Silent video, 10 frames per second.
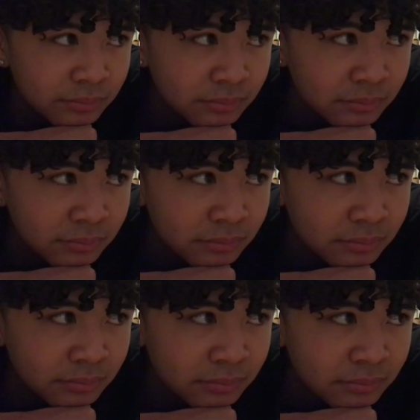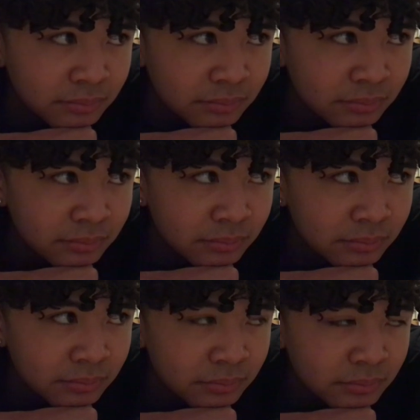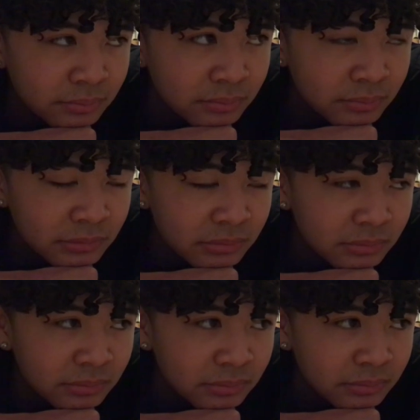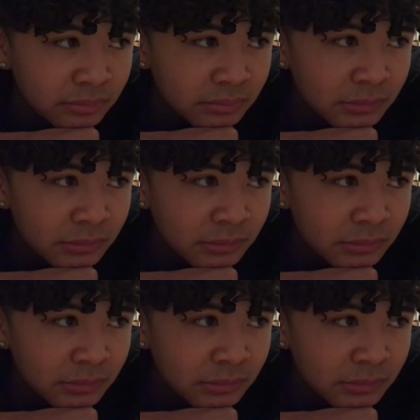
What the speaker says: Nothing is said.